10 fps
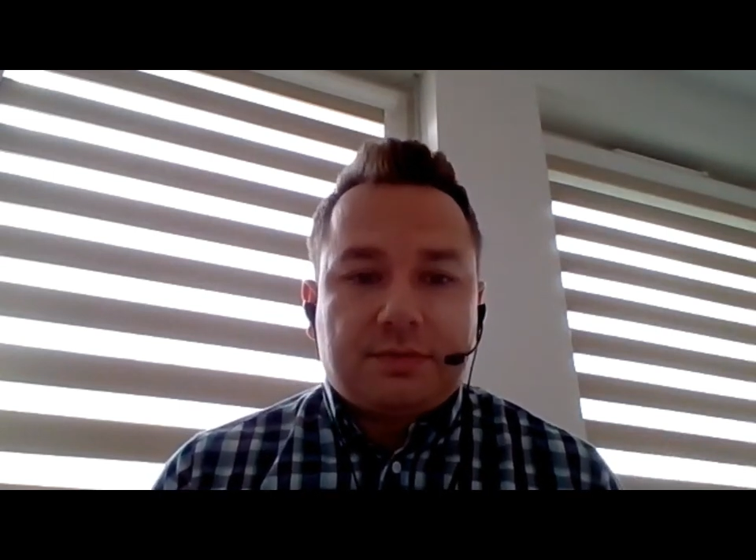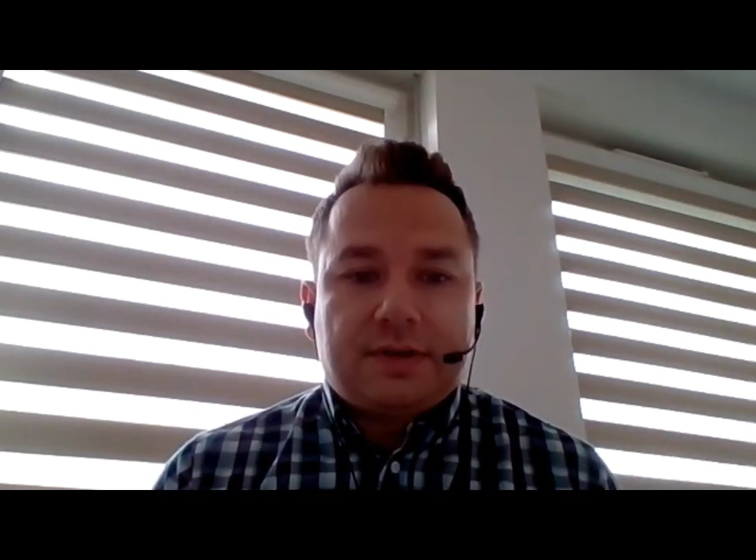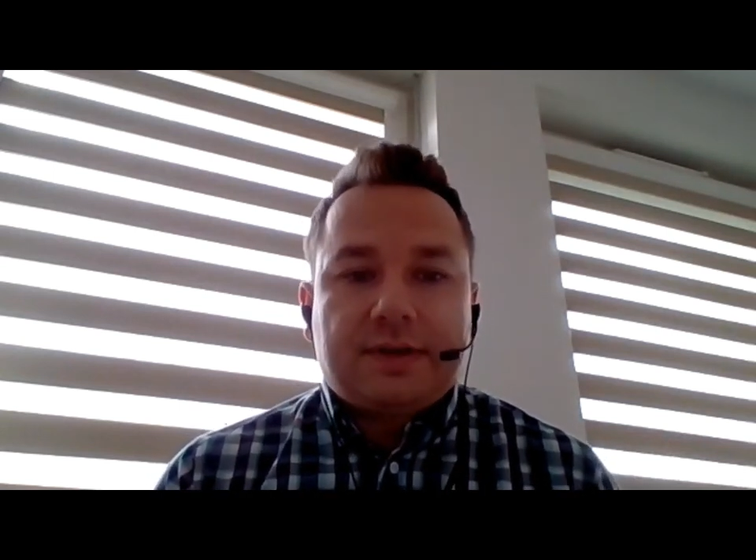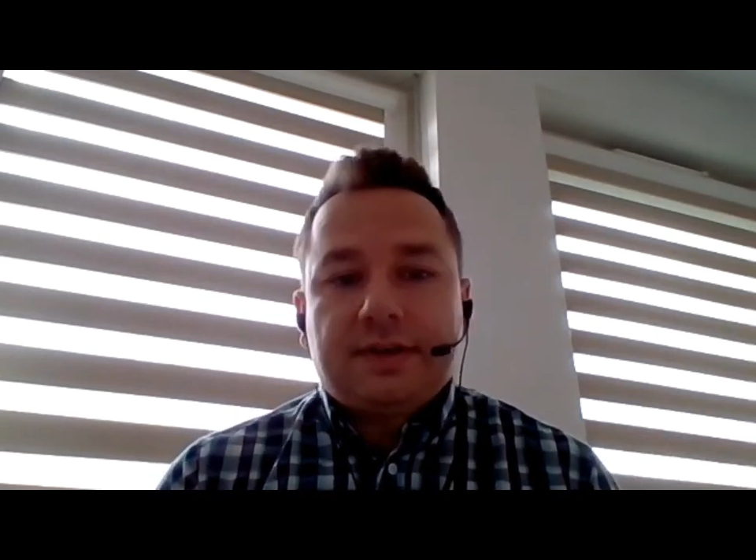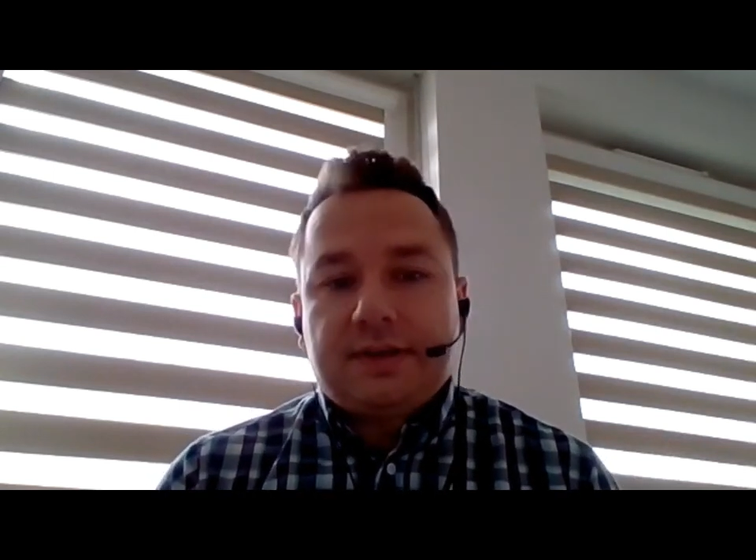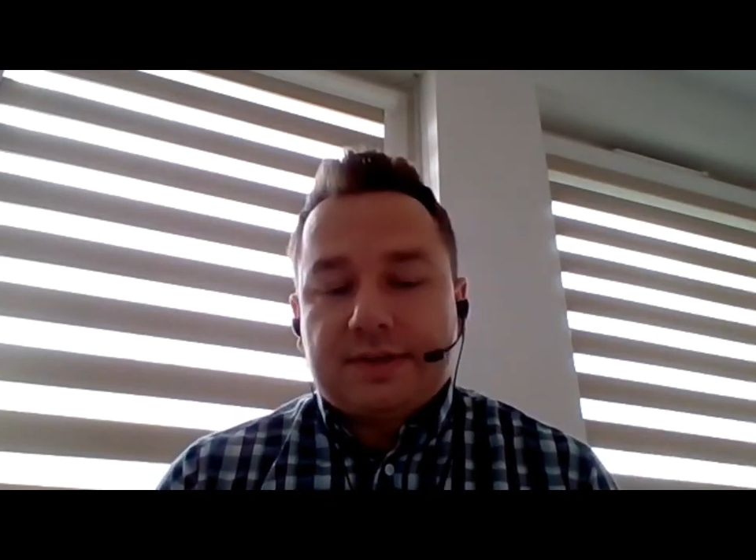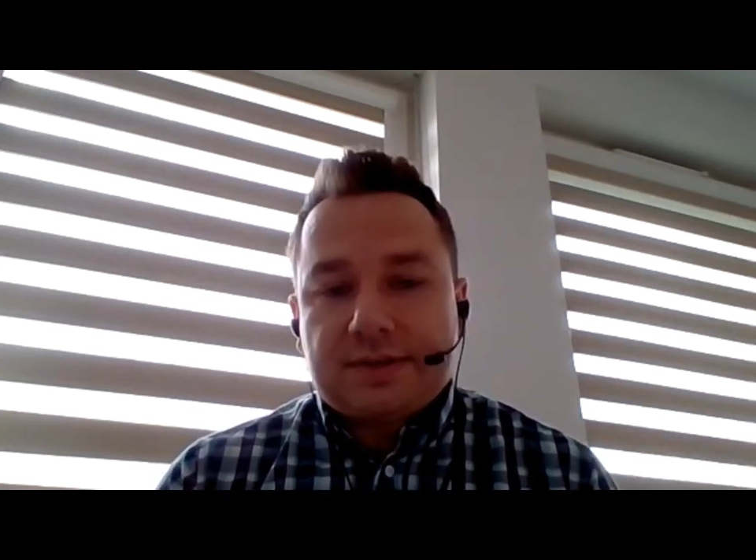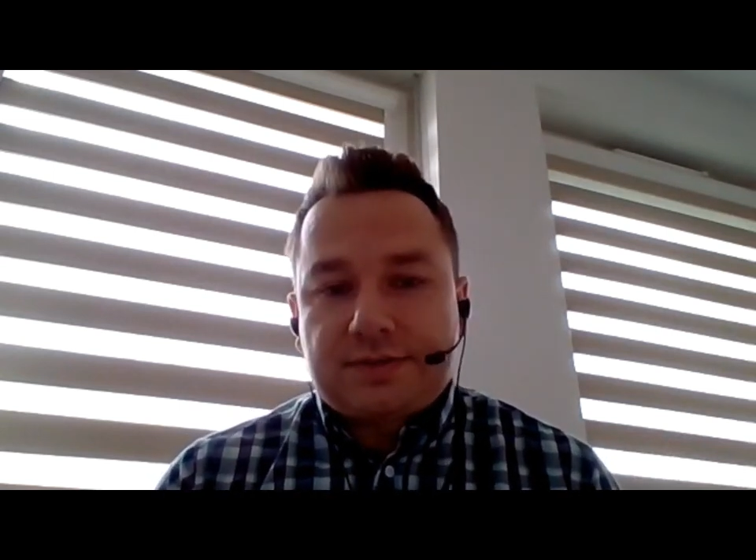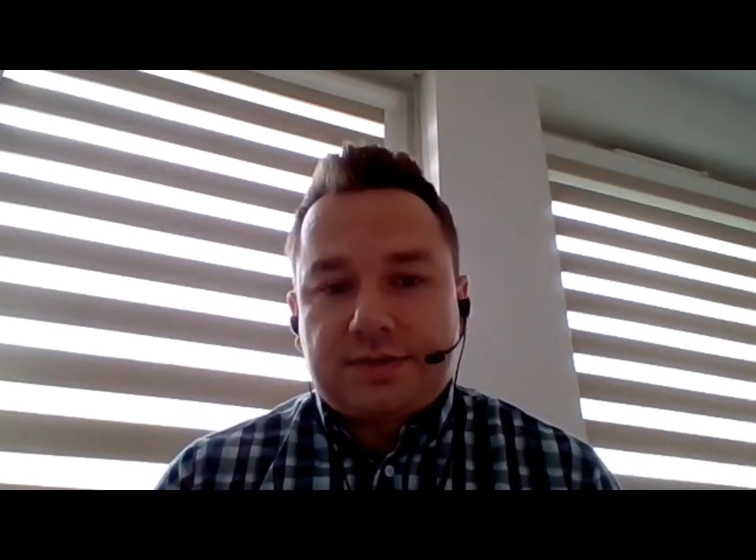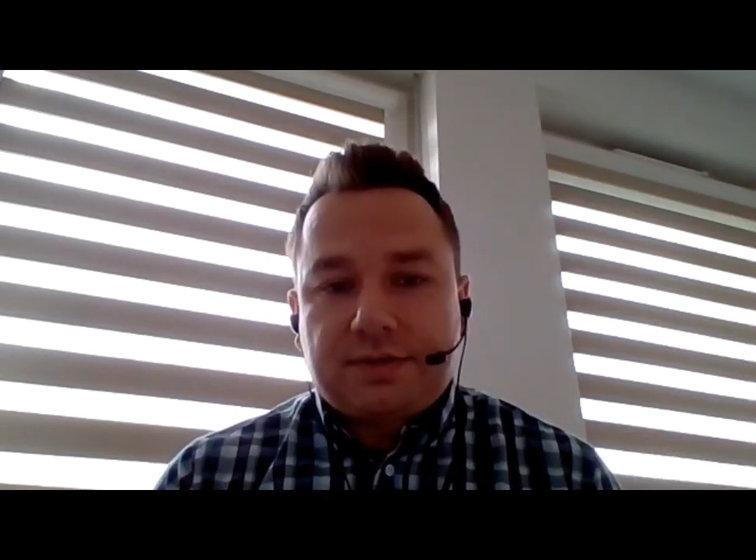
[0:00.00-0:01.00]
where
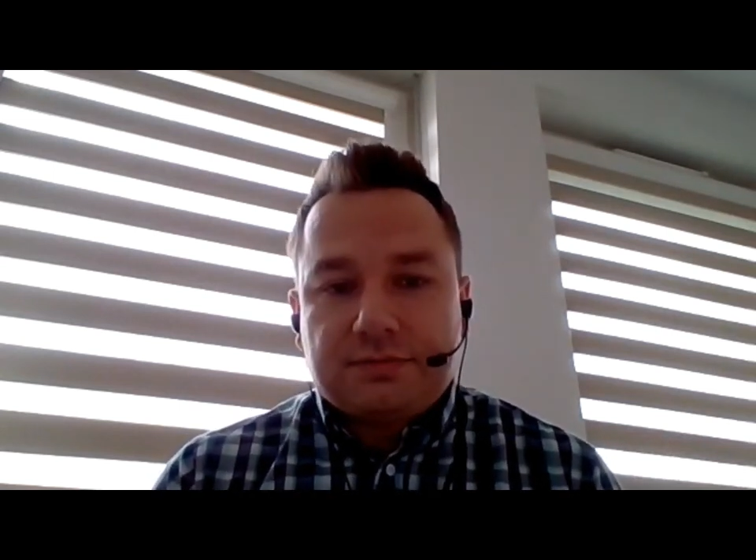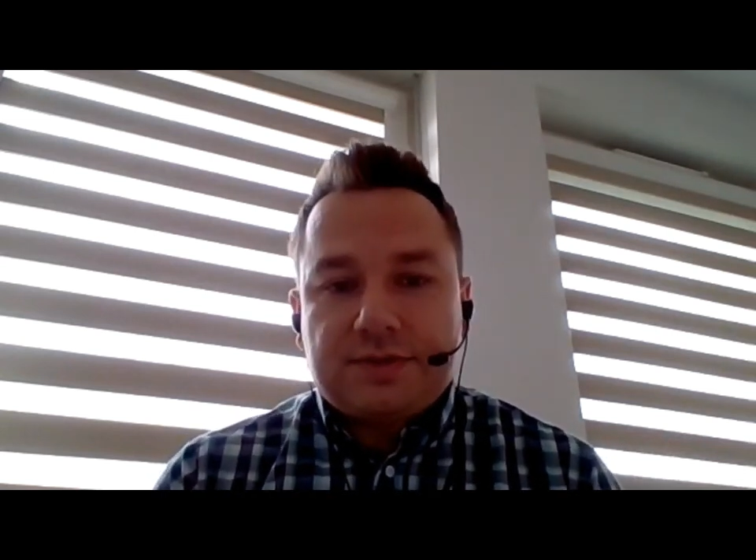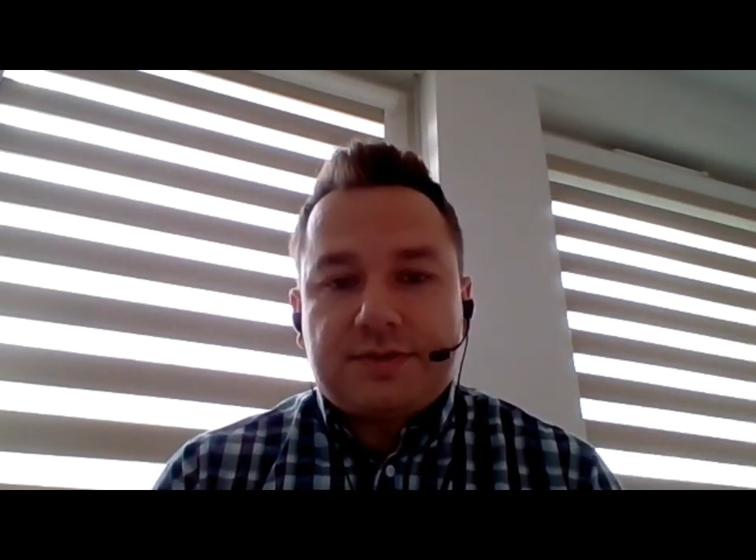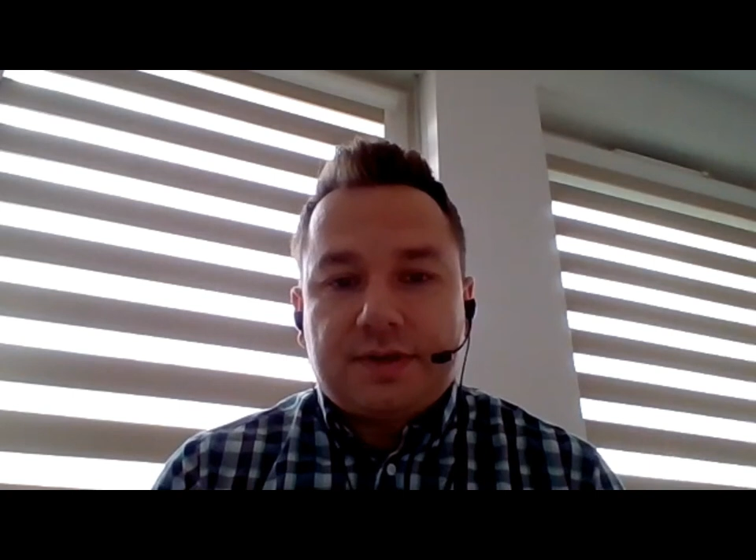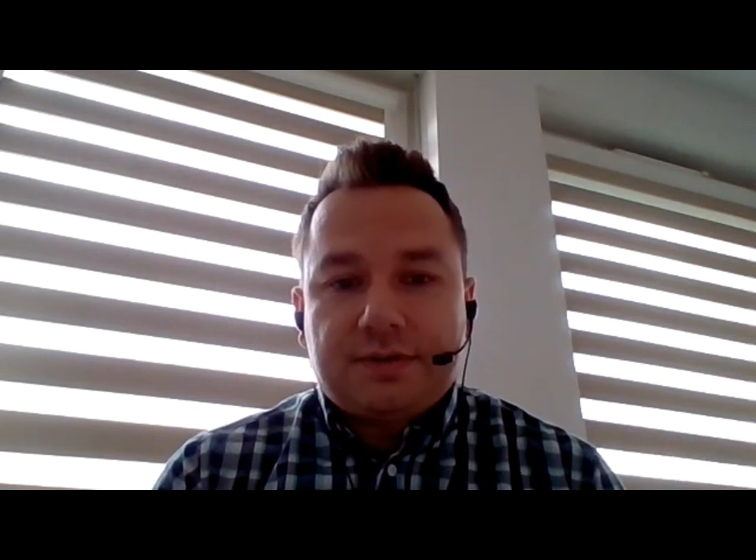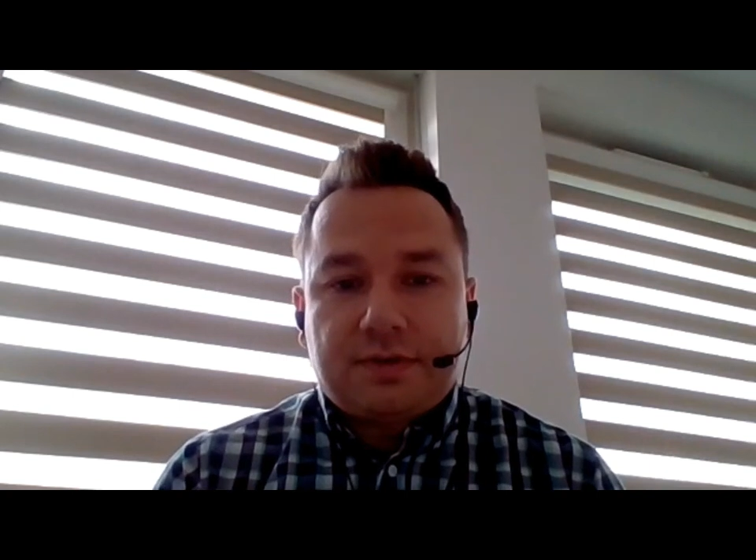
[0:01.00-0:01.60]
NASA's Curiosity